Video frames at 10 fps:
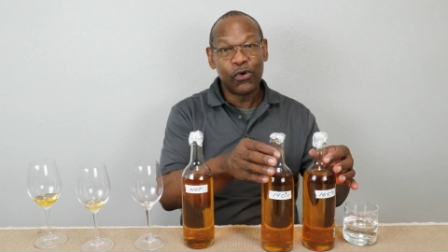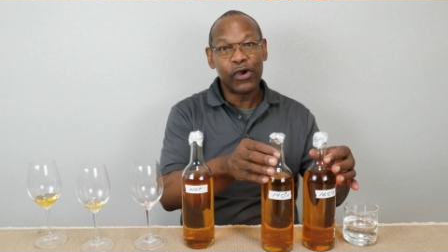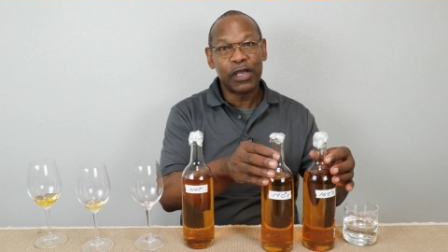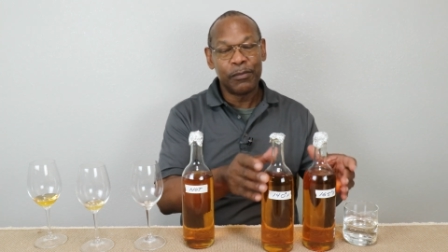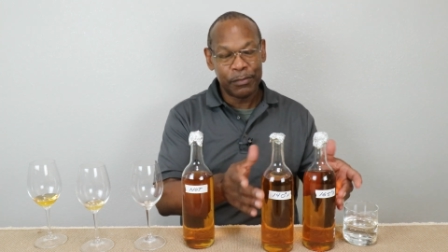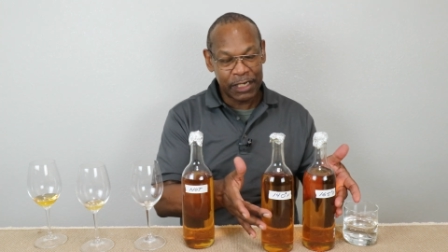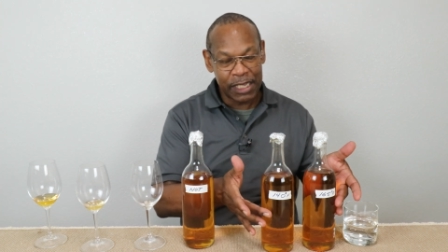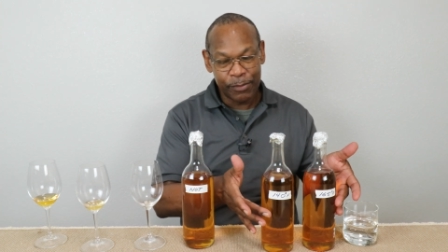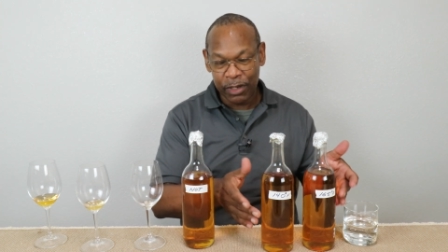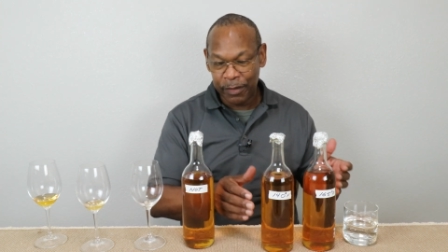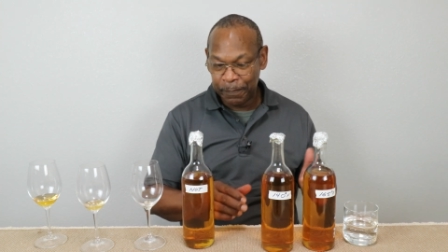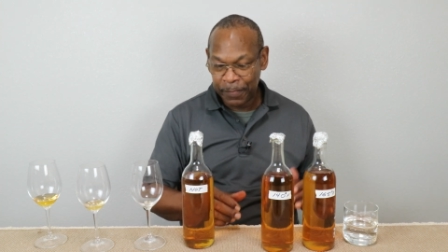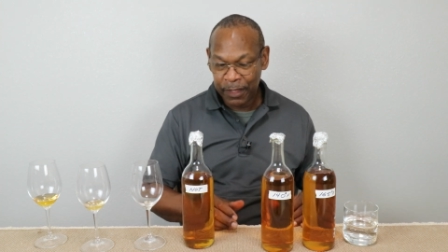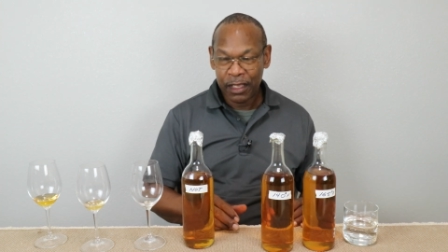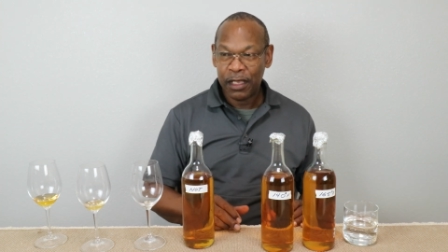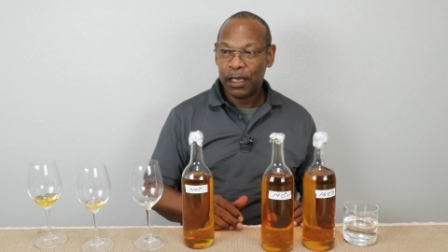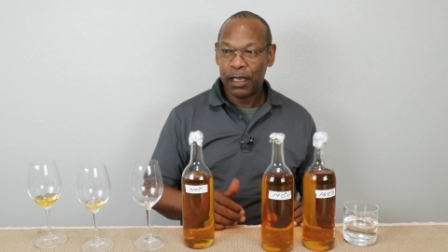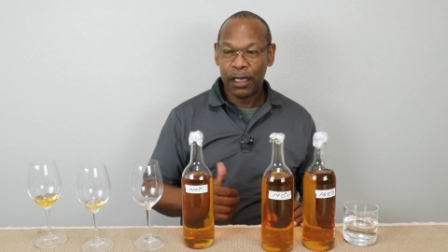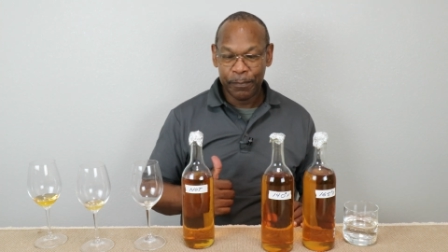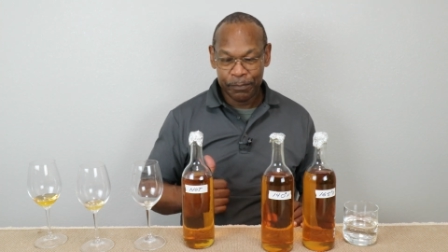cork them, label them,
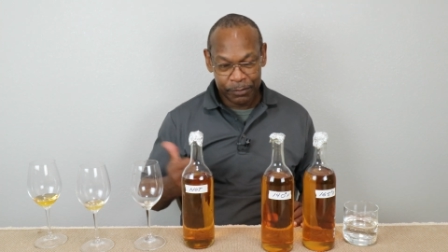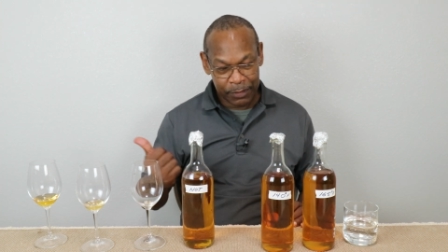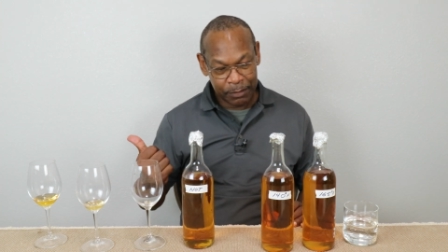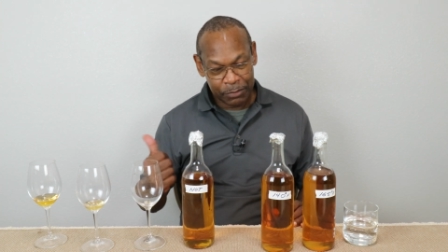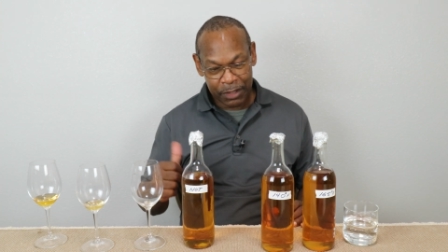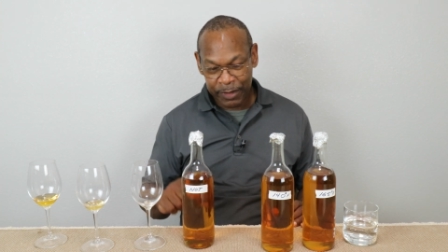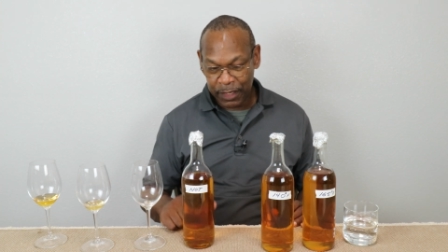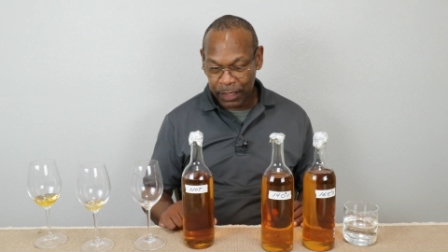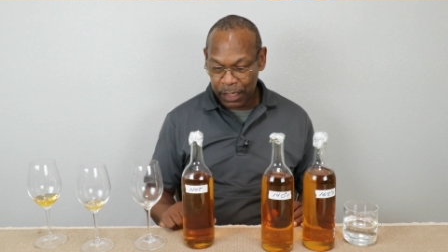put them in